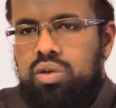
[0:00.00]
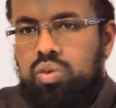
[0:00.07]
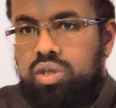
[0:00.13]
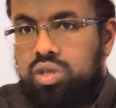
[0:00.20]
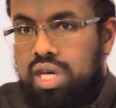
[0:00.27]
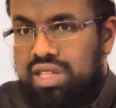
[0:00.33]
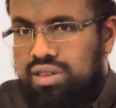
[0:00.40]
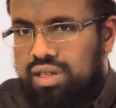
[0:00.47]
The
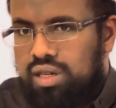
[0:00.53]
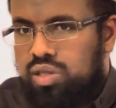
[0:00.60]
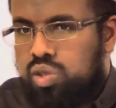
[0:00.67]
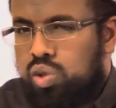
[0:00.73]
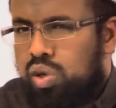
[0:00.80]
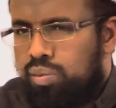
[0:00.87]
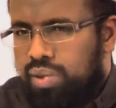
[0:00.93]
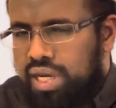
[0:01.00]
one that turns
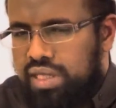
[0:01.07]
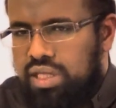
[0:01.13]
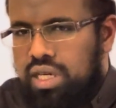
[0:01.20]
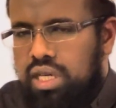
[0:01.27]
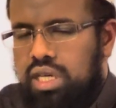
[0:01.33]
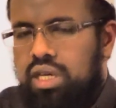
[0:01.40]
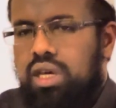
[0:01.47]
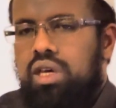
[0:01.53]

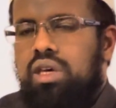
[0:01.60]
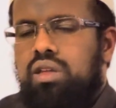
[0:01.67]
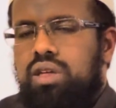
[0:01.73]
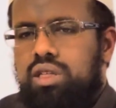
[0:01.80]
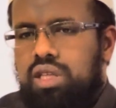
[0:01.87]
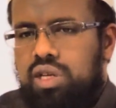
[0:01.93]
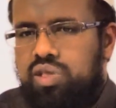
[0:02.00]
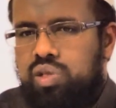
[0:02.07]
completely,
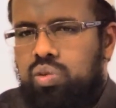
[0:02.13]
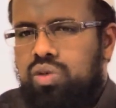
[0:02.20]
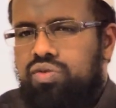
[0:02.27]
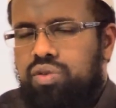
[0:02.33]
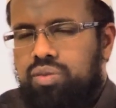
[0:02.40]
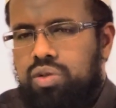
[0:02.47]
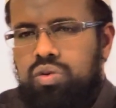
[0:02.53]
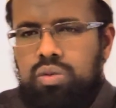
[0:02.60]
turns away
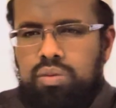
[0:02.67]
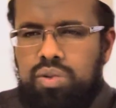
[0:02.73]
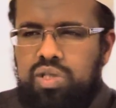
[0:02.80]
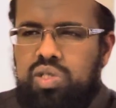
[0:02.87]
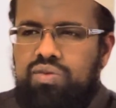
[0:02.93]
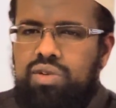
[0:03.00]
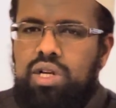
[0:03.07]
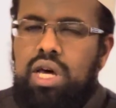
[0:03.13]
from the
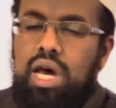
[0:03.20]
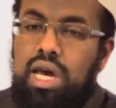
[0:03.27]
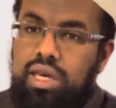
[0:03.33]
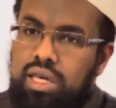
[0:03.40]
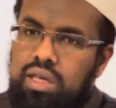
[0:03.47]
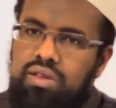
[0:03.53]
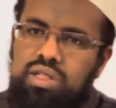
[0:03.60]
remembrance of Allah, i.e.